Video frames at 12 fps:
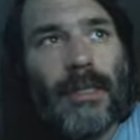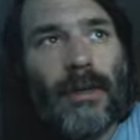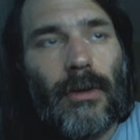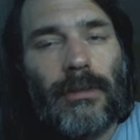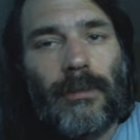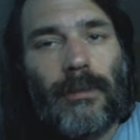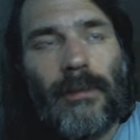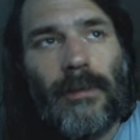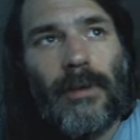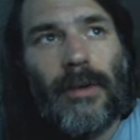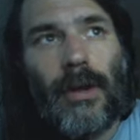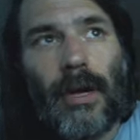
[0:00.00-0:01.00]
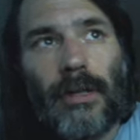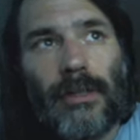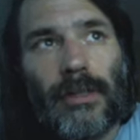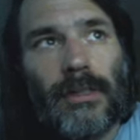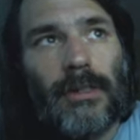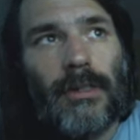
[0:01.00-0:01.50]
or be very
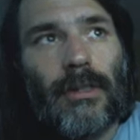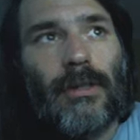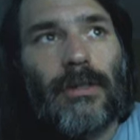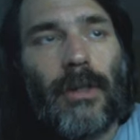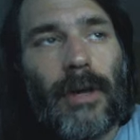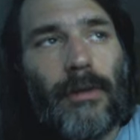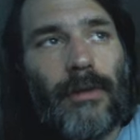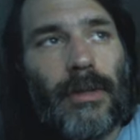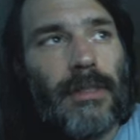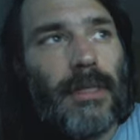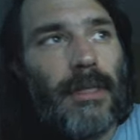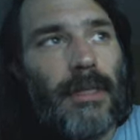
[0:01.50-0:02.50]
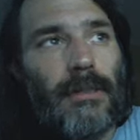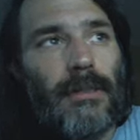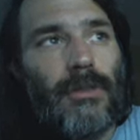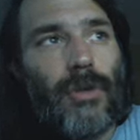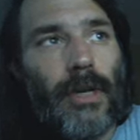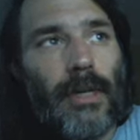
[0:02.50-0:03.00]
cautious. There's a lot of risk in
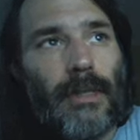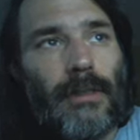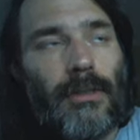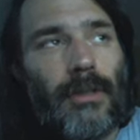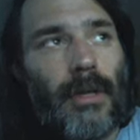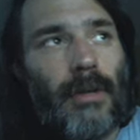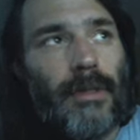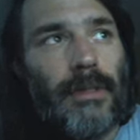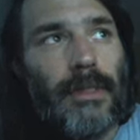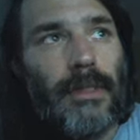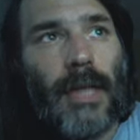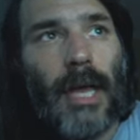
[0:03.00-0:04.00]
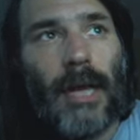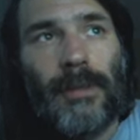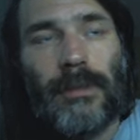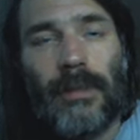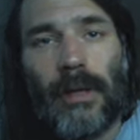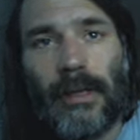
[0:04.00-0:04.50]
these trades. There's a lot of risk in
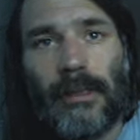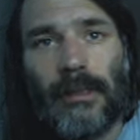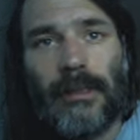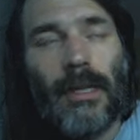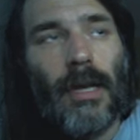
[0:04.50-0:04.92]
cannabis stocks.